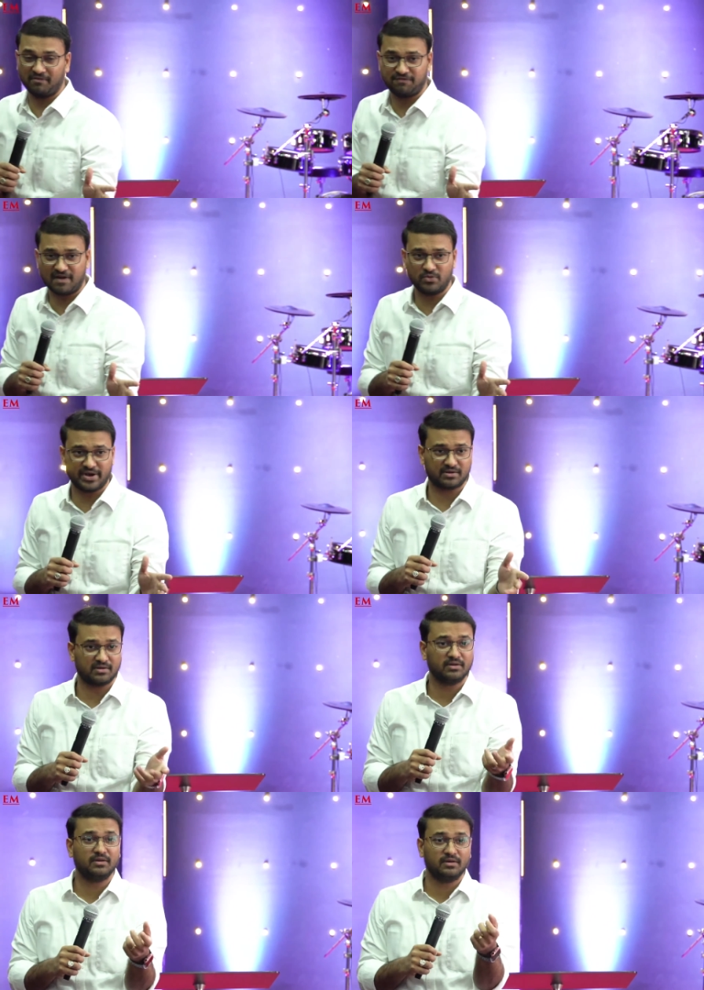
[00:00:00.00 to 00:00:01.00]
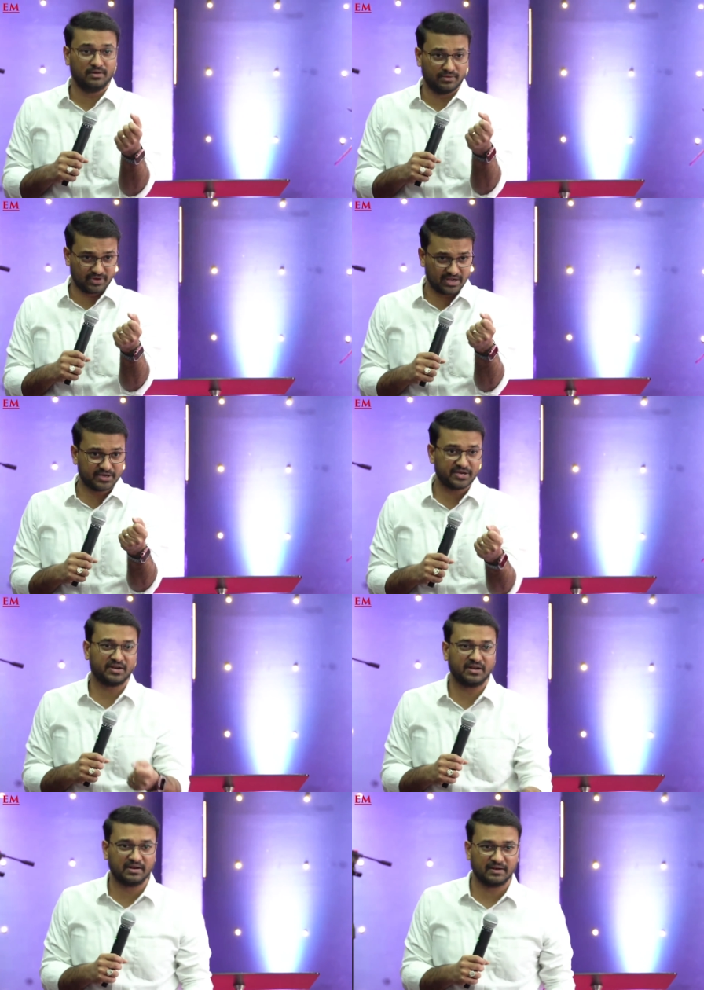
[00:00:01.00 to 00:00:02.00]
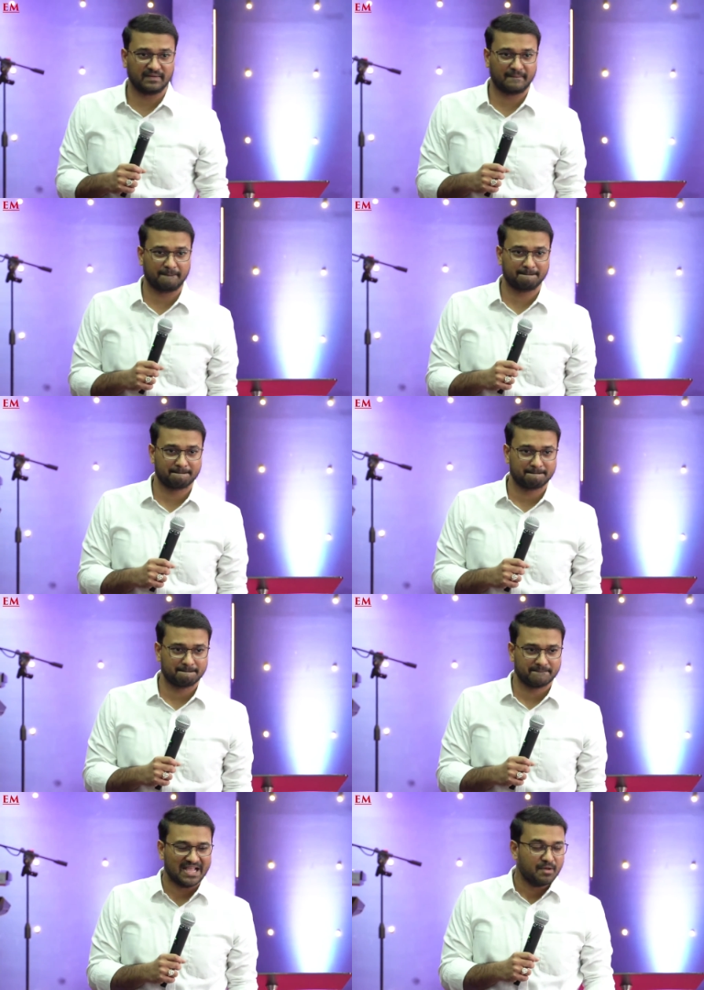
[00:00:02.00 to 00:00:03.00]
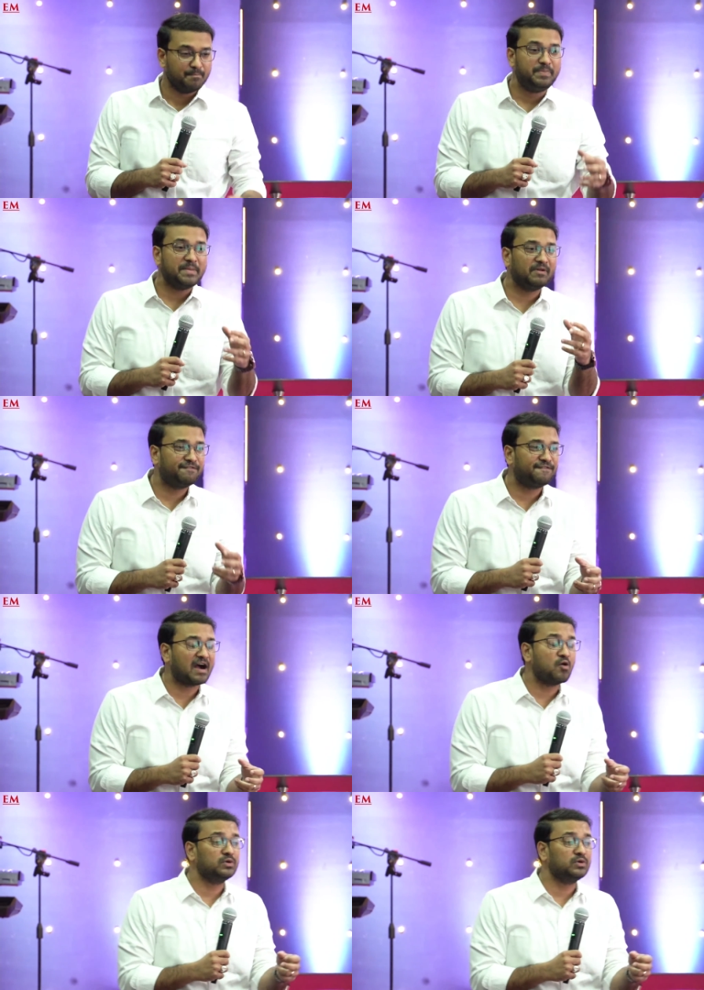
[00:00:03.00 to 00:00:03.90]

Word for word: found it really good. People found